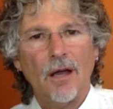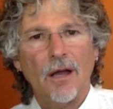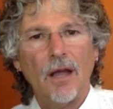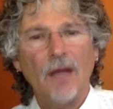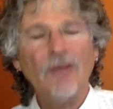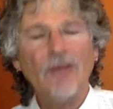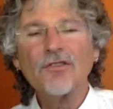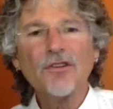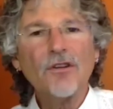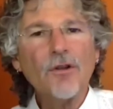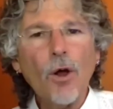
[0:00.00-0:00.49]

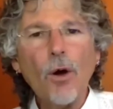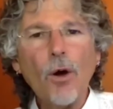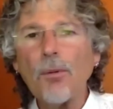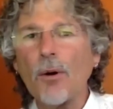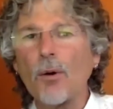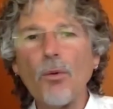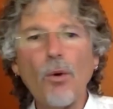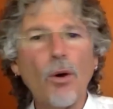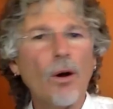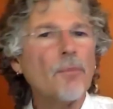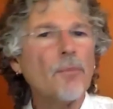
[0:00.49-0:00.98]
And this
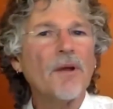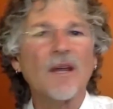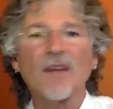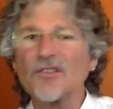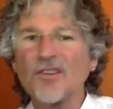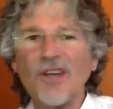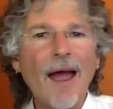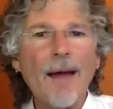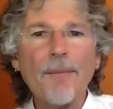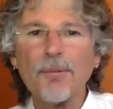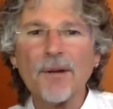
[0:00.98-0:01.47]
global warming
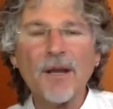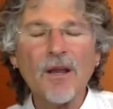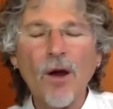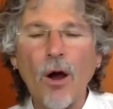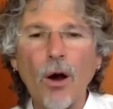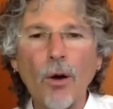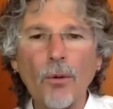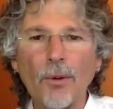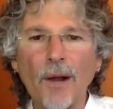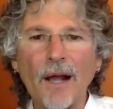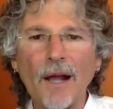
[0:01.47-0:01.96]
is happening
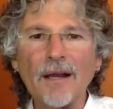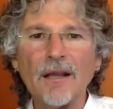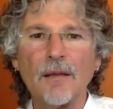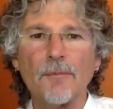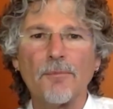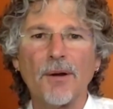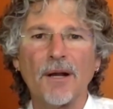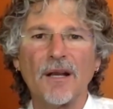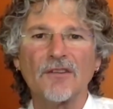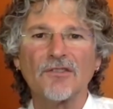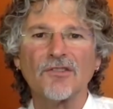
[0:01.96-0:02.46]

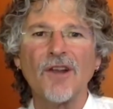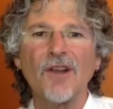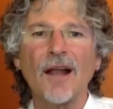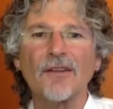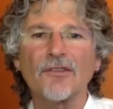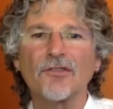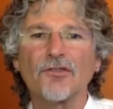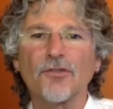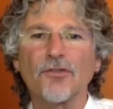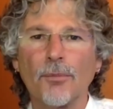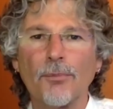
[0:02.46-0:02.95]
already, but it's not
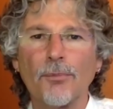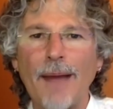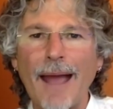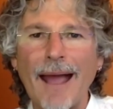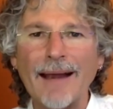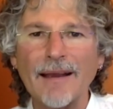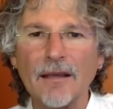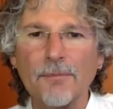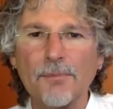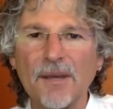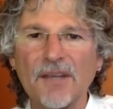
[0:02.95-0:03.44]
as
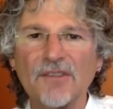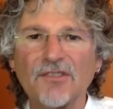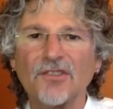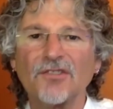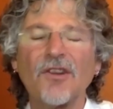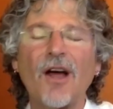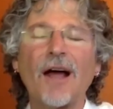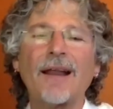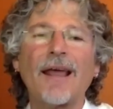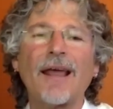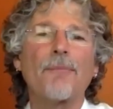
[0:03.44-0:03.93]
dramatic because
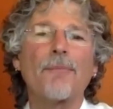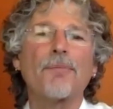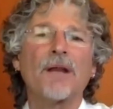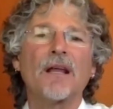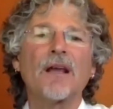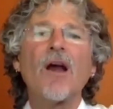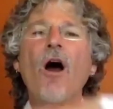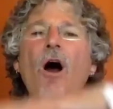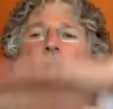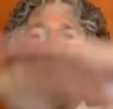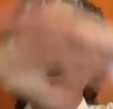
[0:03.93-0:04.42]
it's not
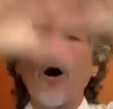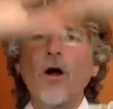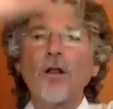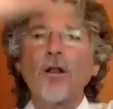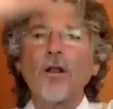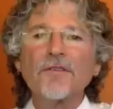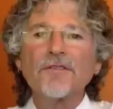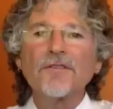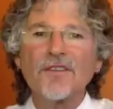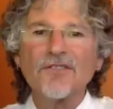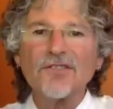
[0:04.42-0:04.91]
happening
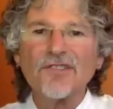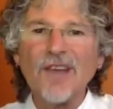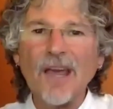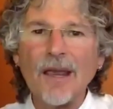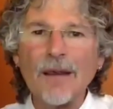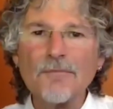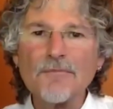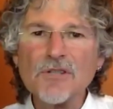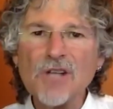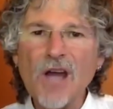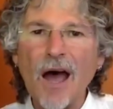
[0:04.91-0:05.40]
all at the
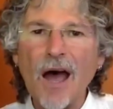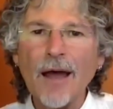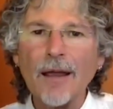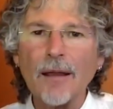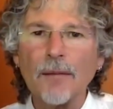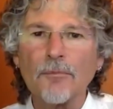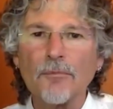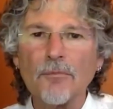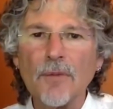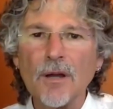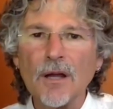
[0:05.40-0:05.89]
same
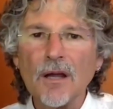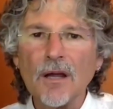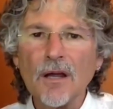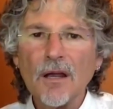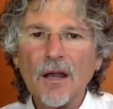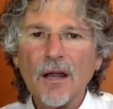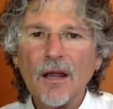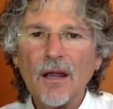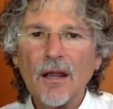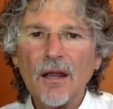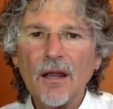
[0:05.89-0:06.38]
time
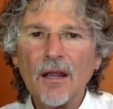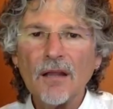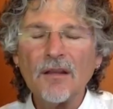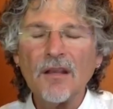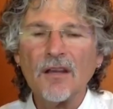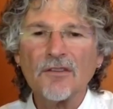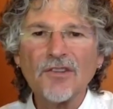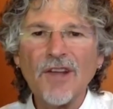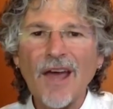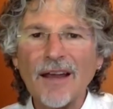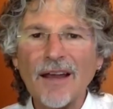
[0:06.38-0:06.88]
in
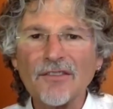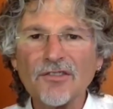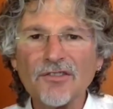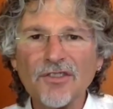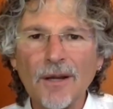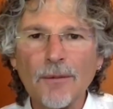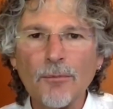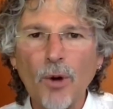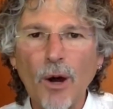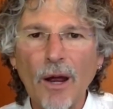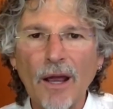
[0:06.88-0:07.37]
the exact
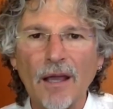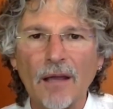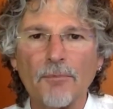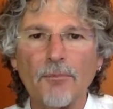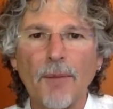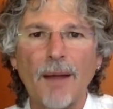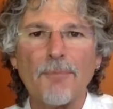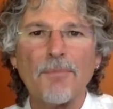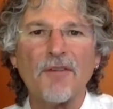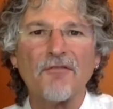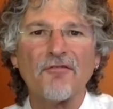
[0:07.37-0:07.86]
same way.
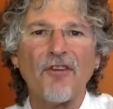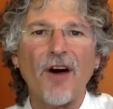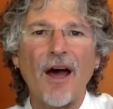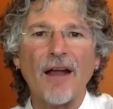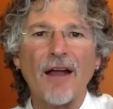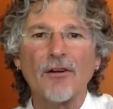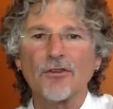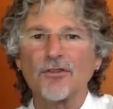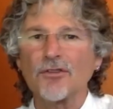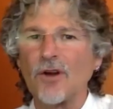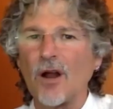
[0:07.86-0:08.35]
It might be
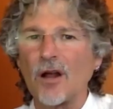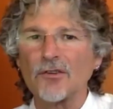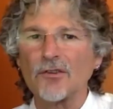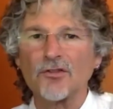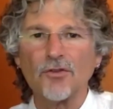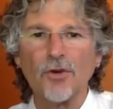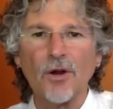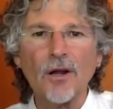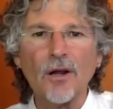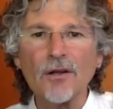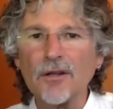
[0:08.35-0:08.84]
fires in
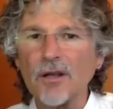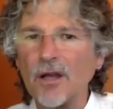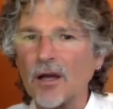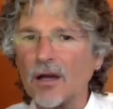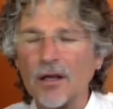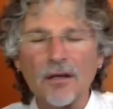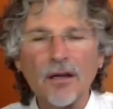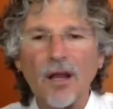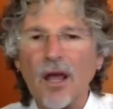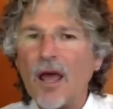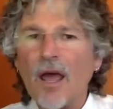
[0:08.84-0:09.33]

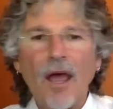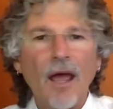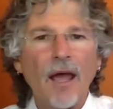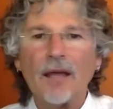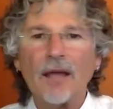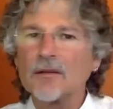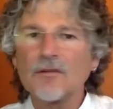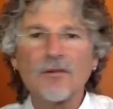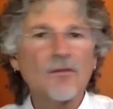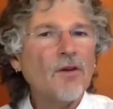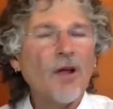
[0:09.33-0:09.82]
Australia
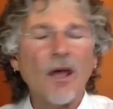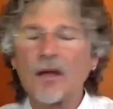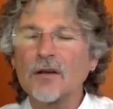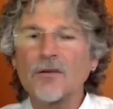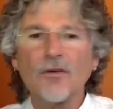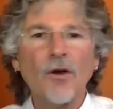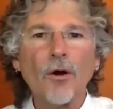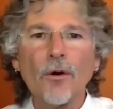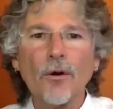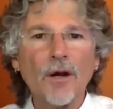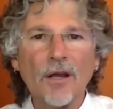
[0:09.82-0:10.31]
and
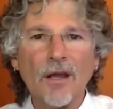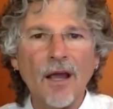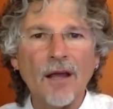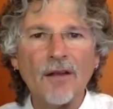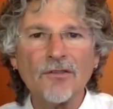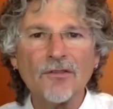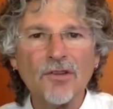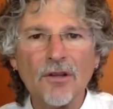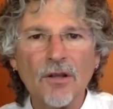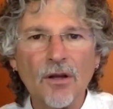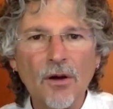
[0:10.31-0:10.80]

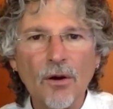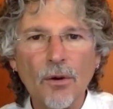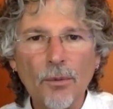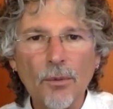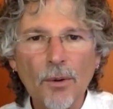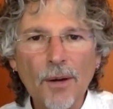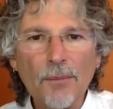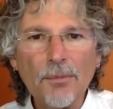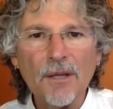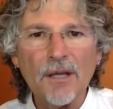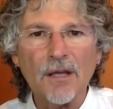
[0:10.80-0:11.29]
hurricanes in the
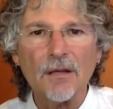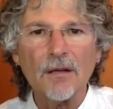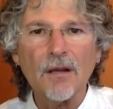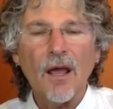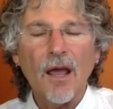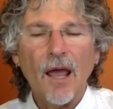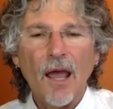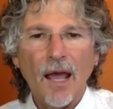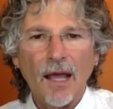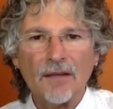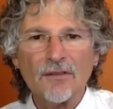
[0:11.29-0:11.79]
Caribbean,
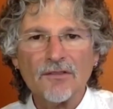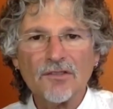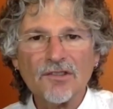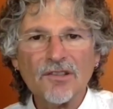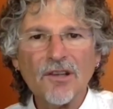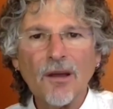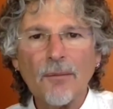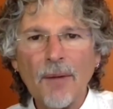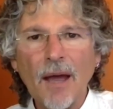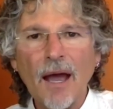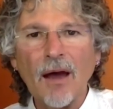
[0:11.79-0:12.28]
and
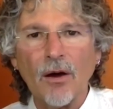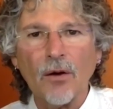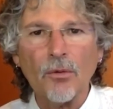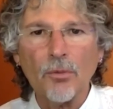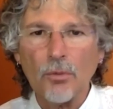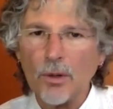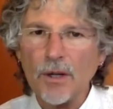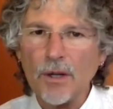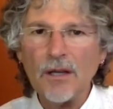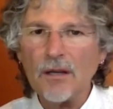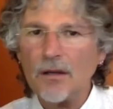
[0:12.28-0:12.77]
somehow
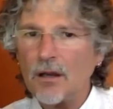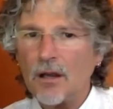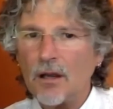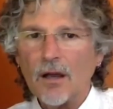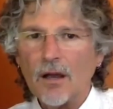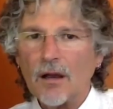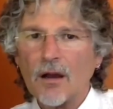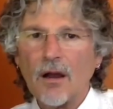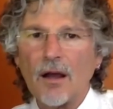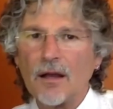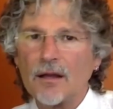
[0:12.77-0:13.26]
we
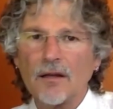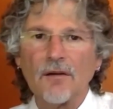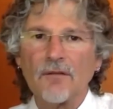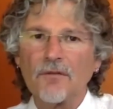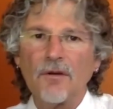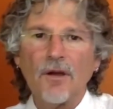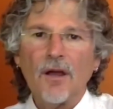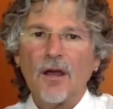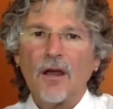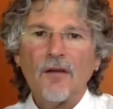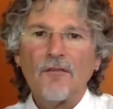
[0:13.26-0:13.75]
kind
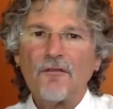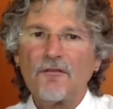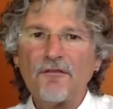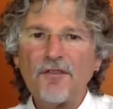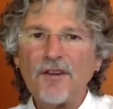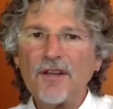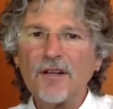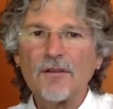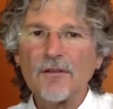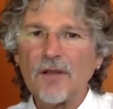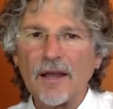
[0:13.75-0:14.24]
of
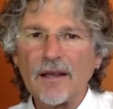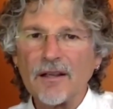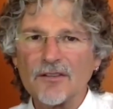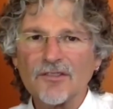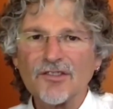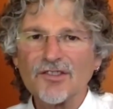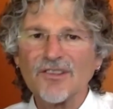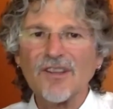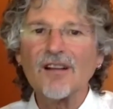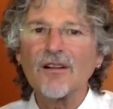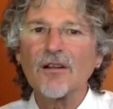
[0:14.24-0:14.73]
feel like
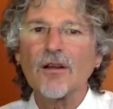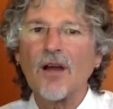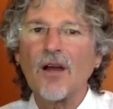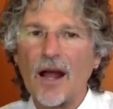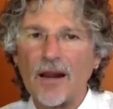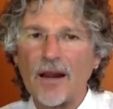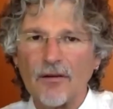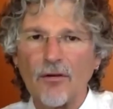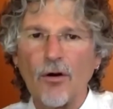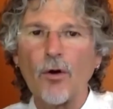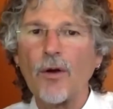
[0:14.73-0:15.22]
it's still
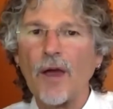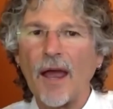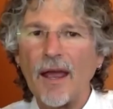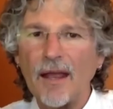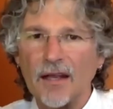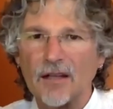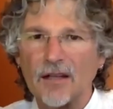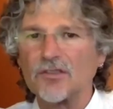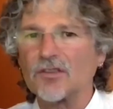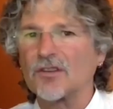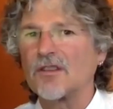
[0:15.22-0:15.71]
kind of
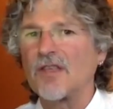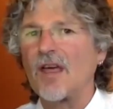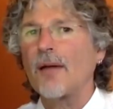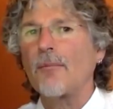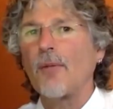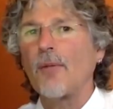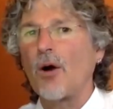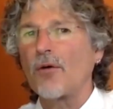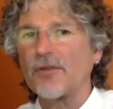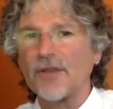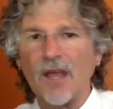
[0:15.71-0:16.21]
okay. It's
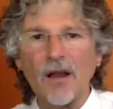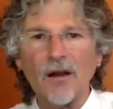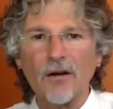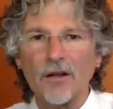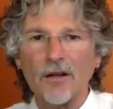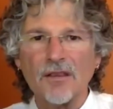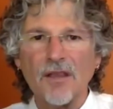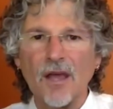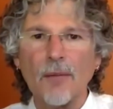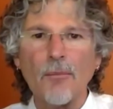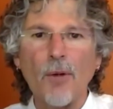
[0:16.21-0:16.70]
them over
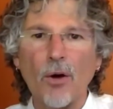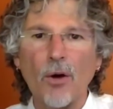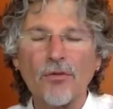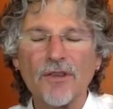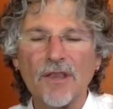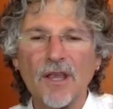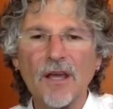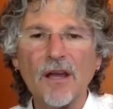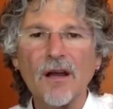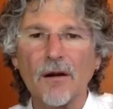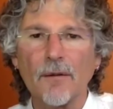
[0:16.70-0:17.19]
there and them
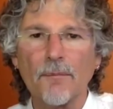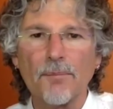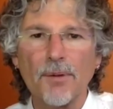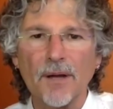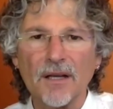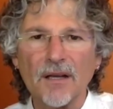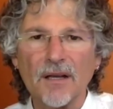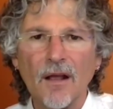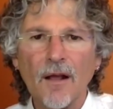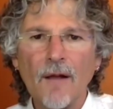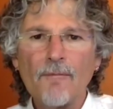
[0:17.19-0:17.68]
over there.
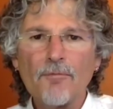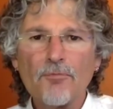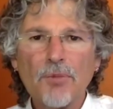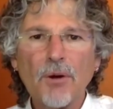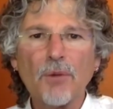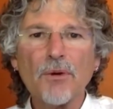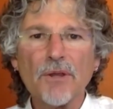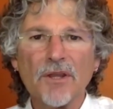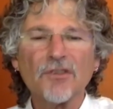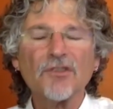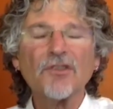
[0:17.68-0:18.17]
But
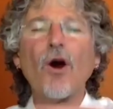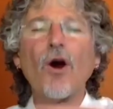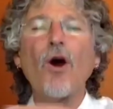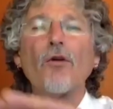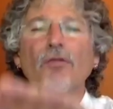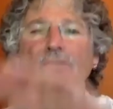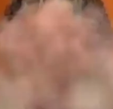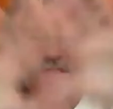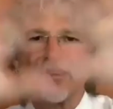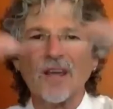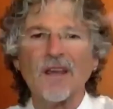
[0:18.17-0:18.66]
with this
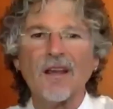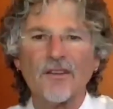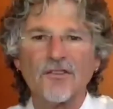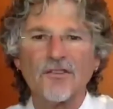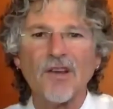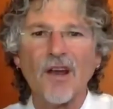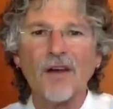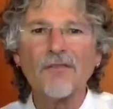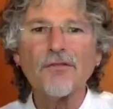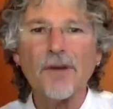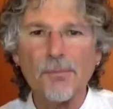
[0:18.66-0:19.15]
COVID thing,
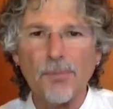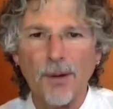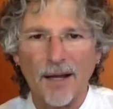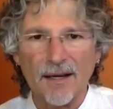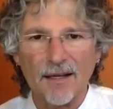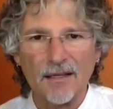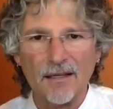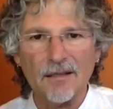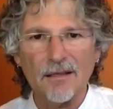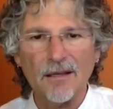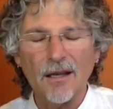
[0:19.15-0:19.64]
it's
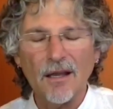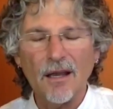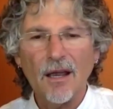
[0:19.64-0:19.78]
everybody.